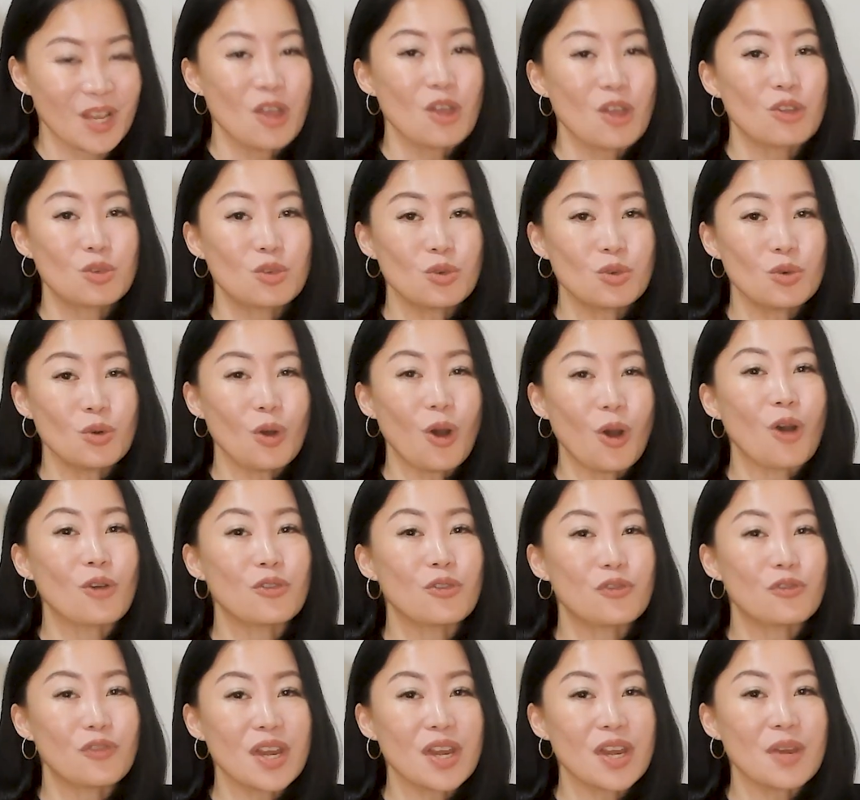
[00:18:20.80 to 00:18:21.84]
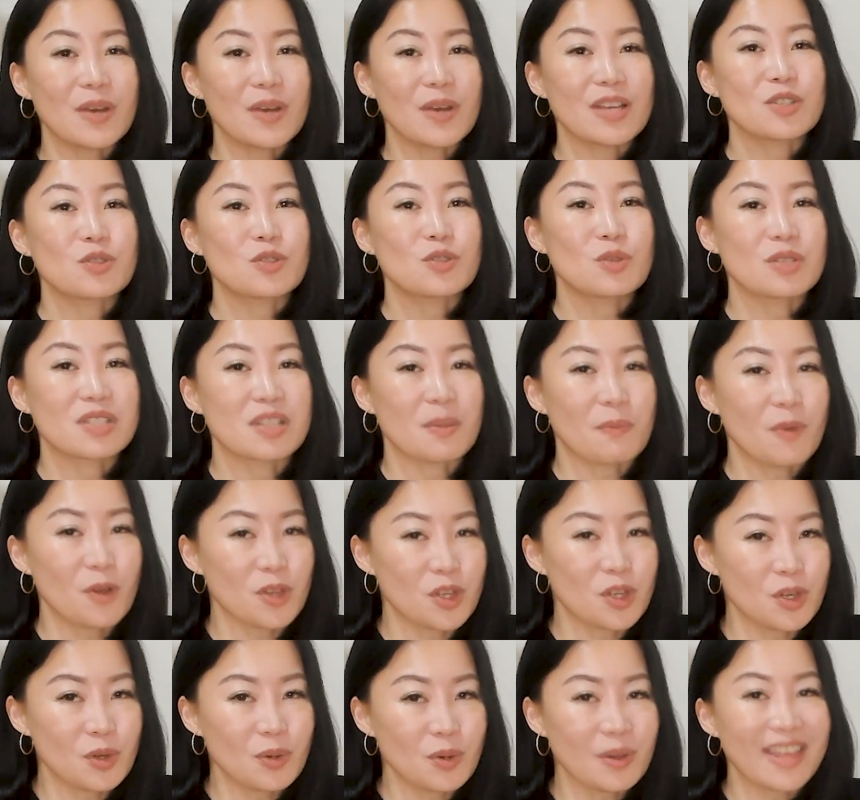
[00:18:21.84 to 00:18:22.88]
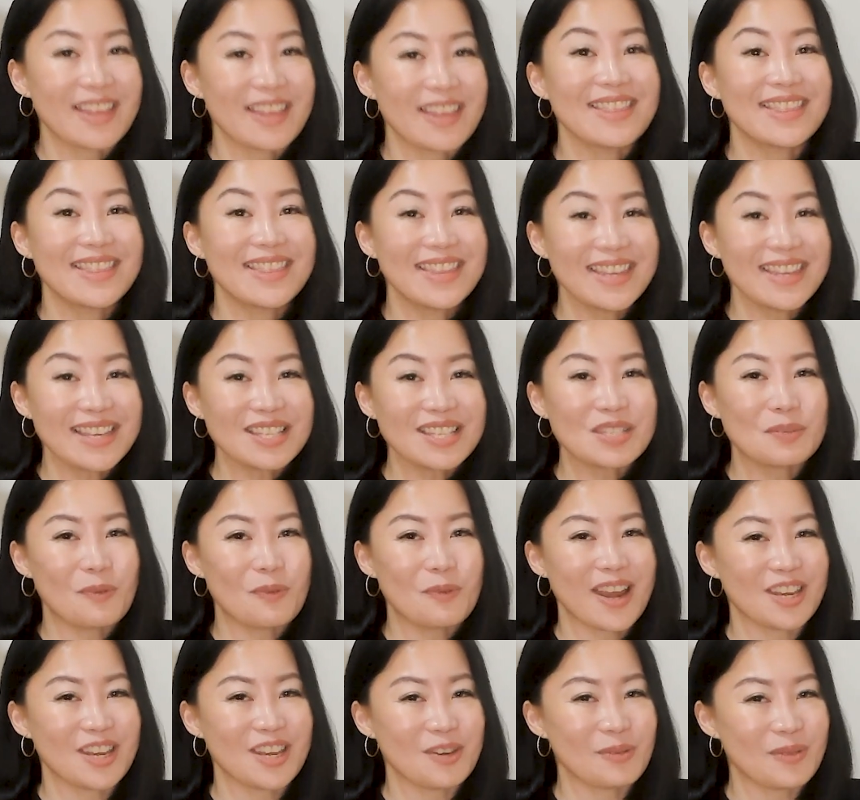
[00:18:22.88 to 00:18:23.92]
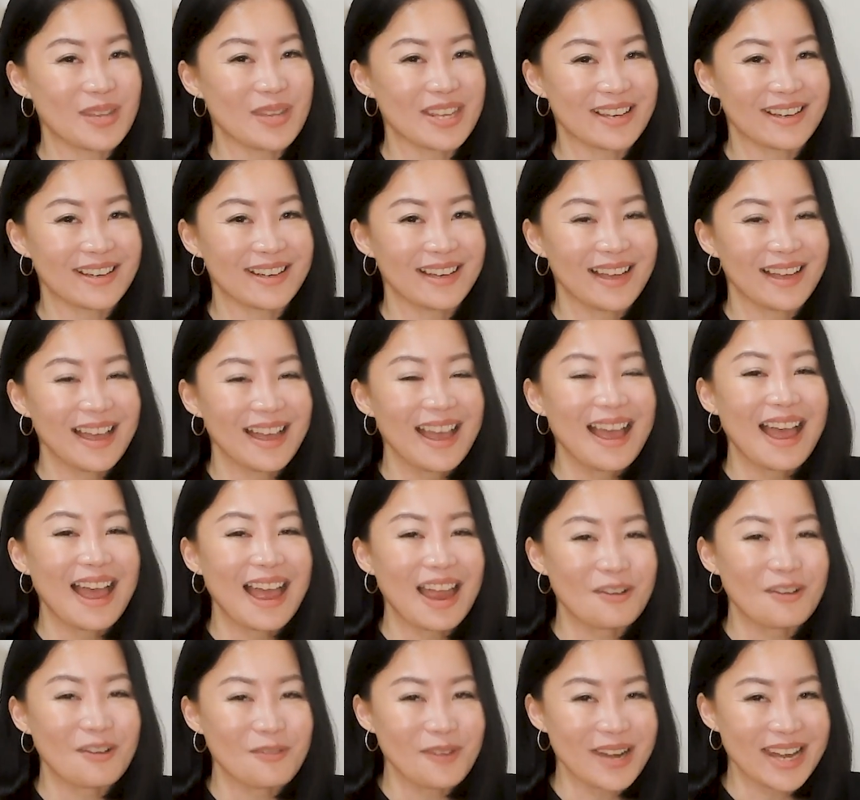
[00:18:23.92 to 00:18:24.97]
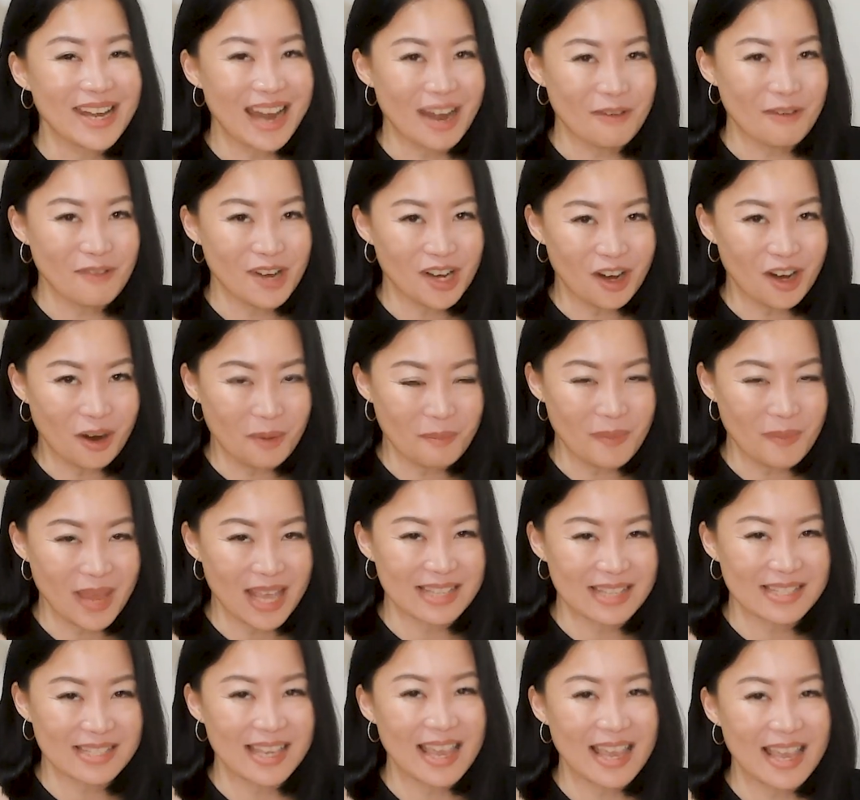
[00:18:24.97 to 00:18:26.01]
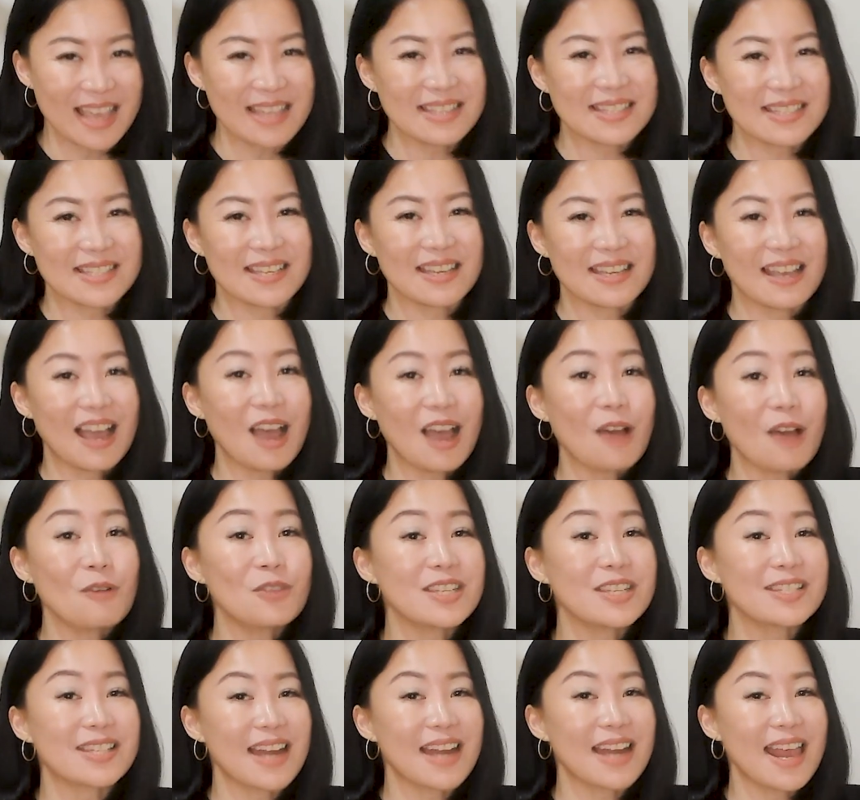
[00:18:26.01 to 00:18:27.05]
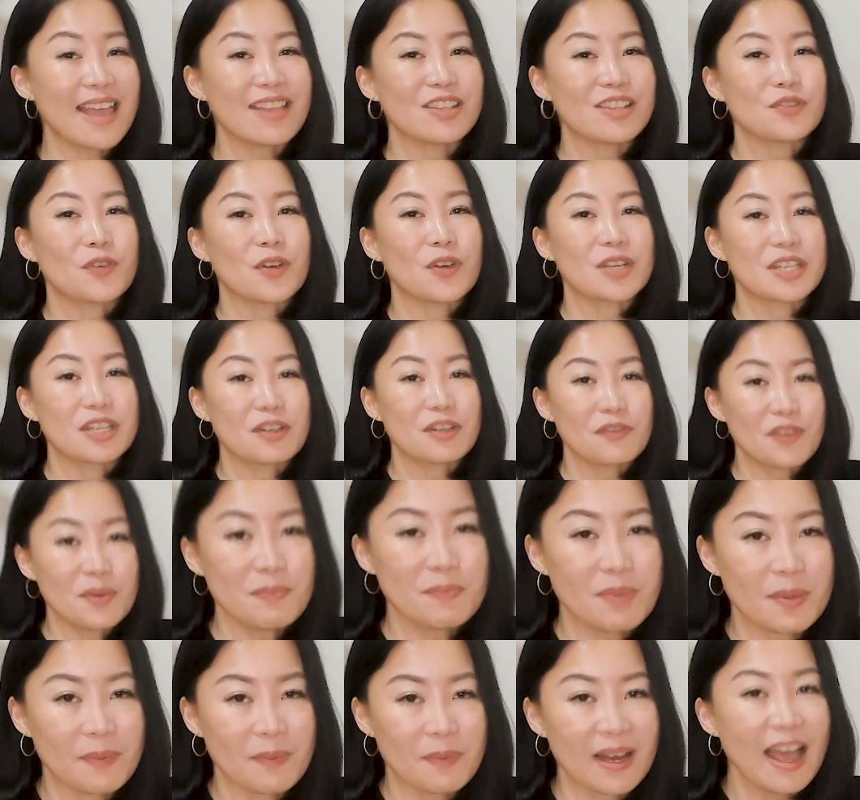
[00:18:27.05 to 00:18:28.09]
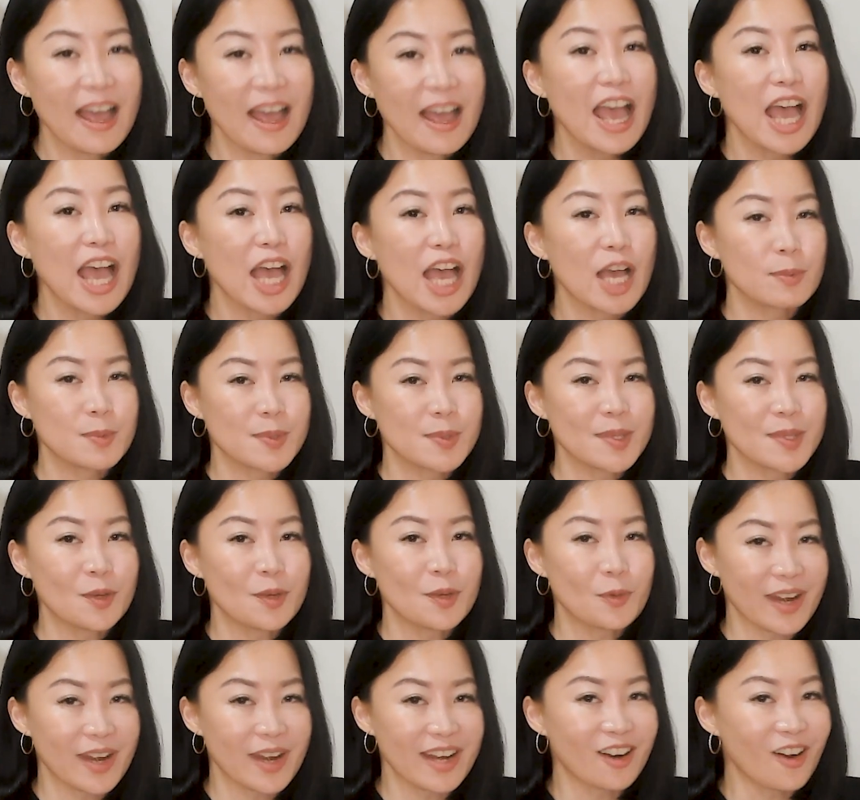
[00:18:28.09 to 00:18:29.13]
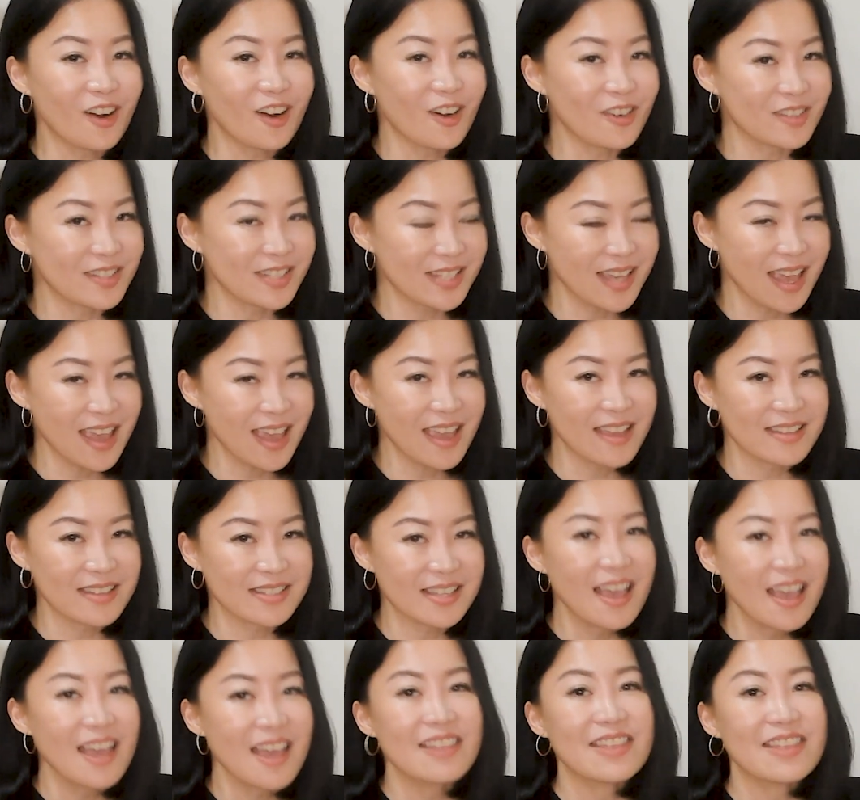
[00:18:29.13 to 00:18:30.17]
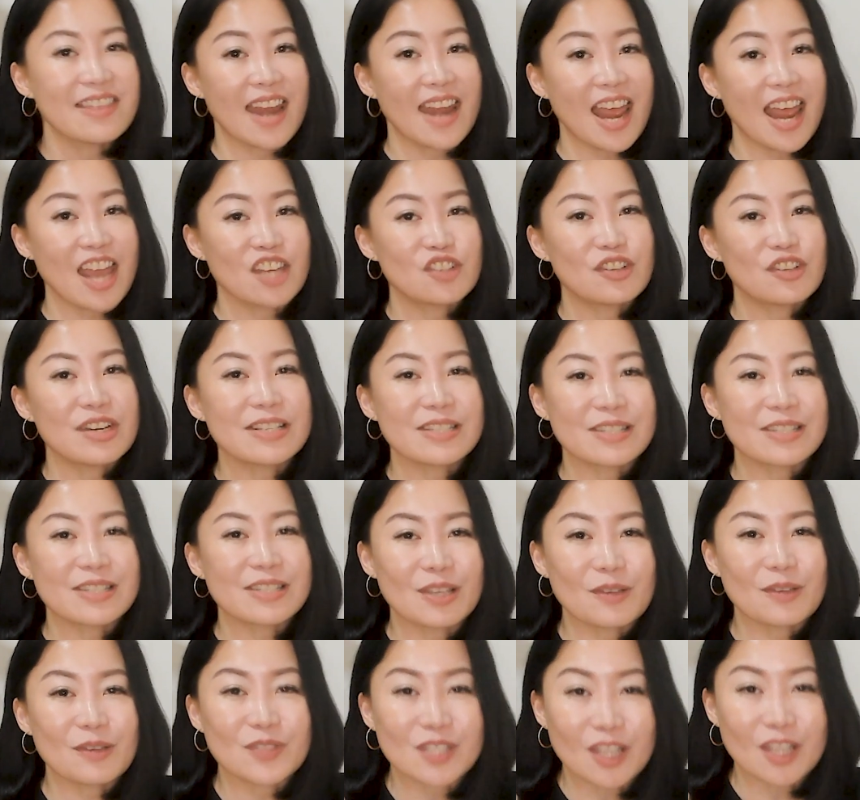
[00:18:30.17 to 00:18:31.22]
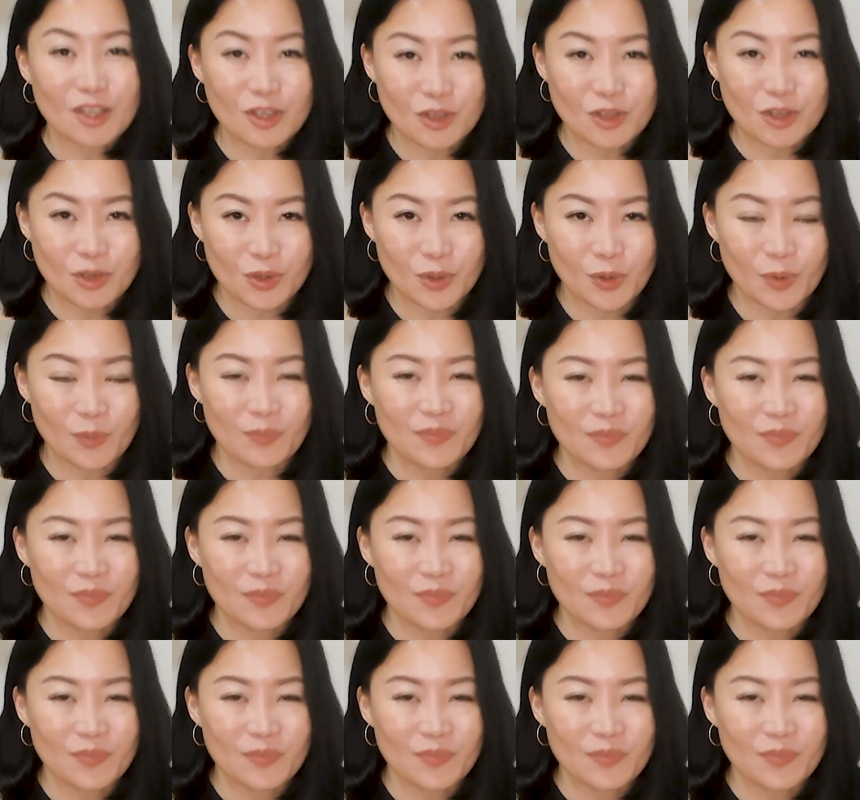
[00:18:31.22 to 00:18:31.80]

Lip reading: 2 or 3 words to support you in this brand new year. I read every comment, and seeing how this lands for different people helps me create content that actually serves you.